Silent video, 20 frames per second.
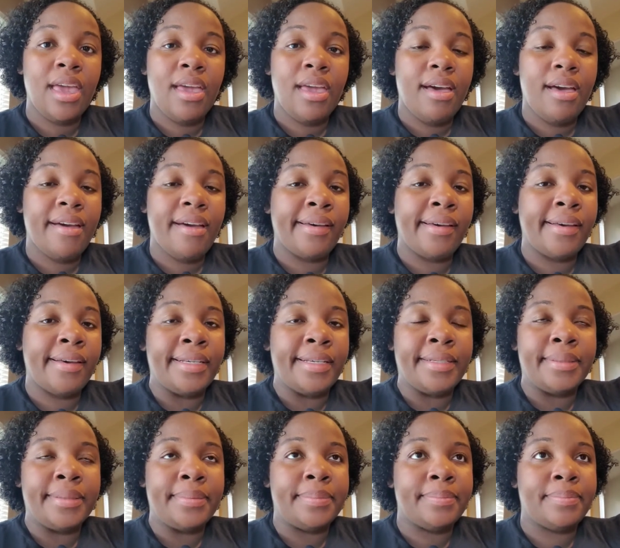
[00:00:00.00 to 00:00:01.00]

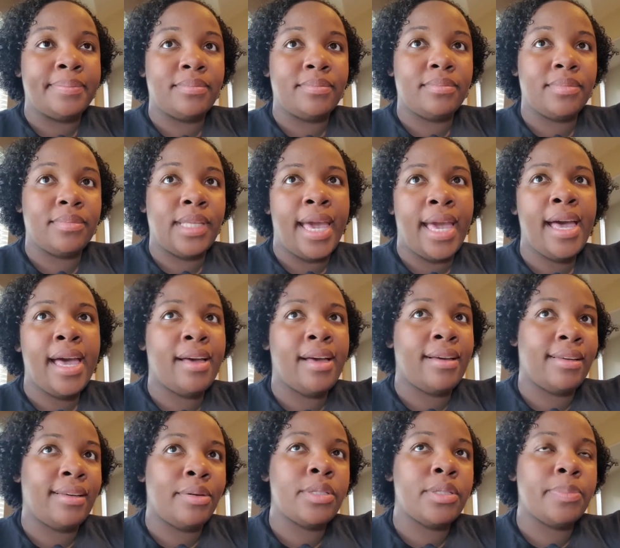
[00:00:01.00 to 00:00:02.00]
Um, yeah,
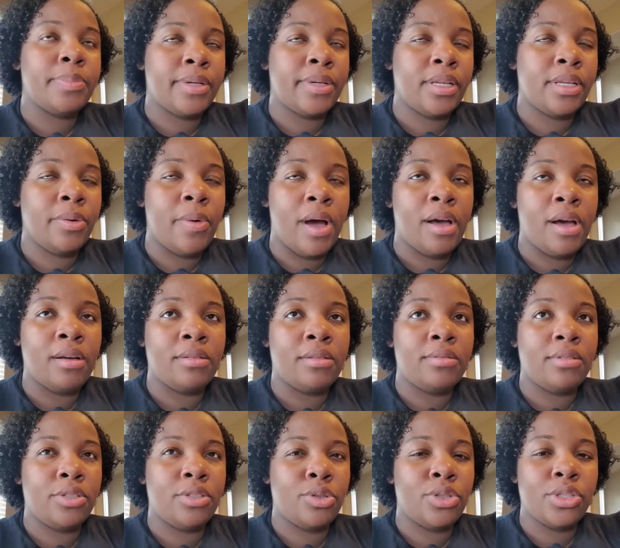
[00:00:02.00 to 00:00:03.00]
it was pretty
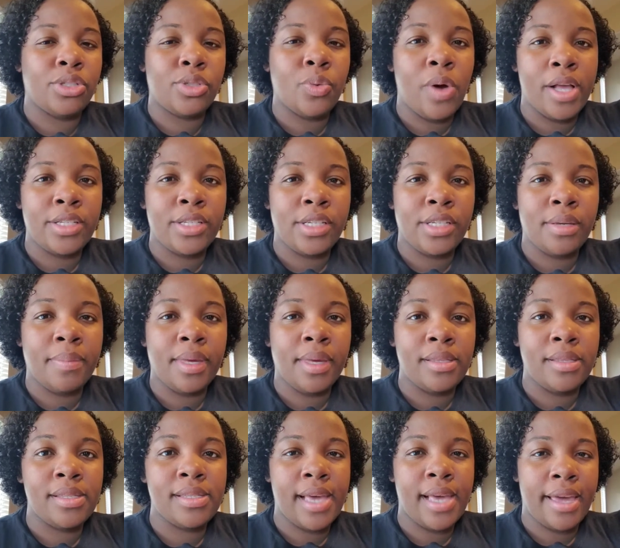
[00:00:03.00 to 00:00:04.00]
wild to just watch him
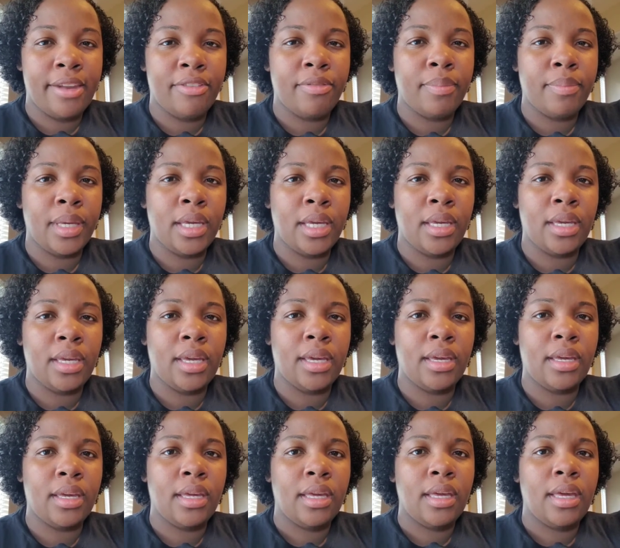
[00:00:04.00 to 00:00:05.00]
inside of me
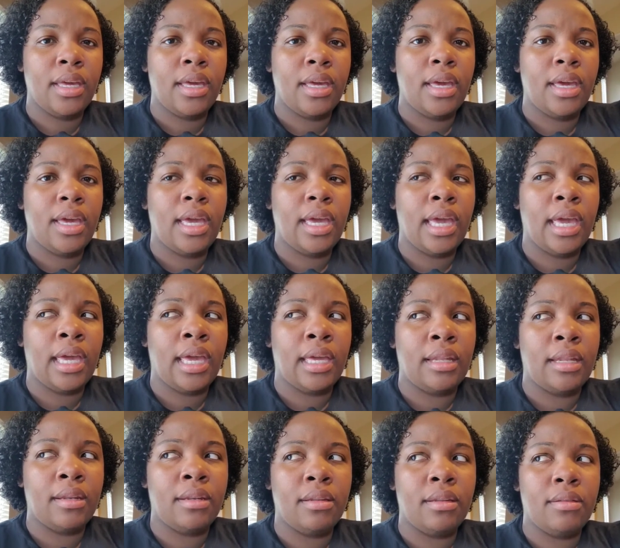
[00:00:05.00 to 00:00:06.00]

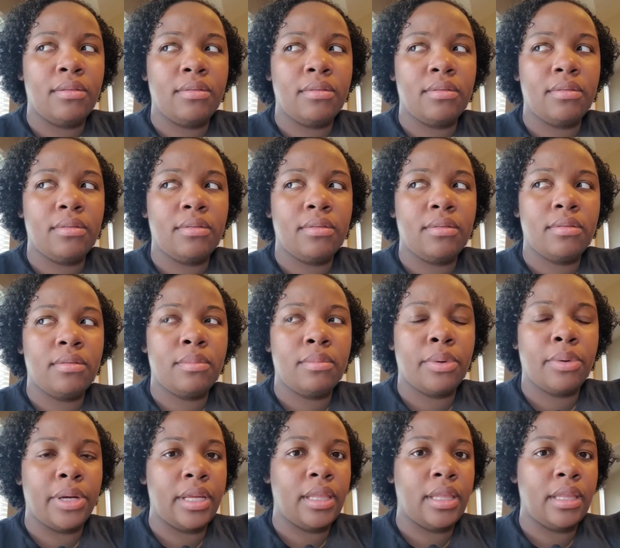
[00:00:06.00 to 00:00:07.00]
and
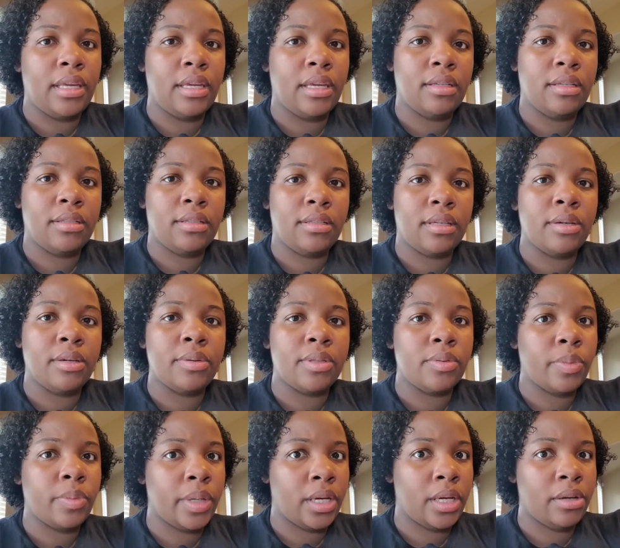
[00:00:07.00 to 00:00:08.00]
breathing. It
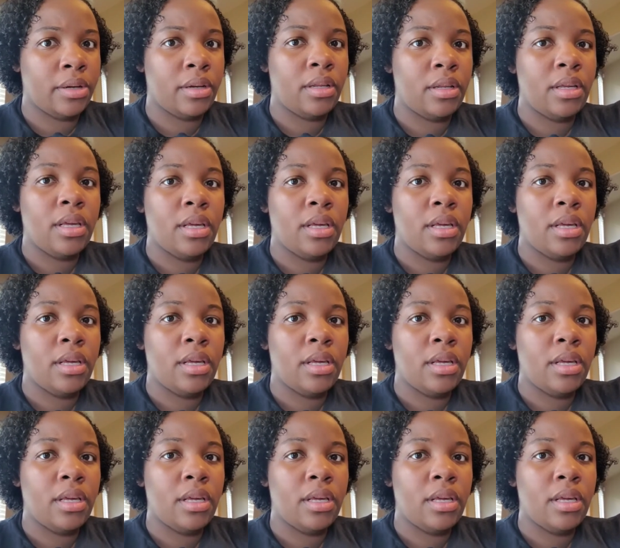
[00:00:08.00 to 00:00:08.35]
was weird.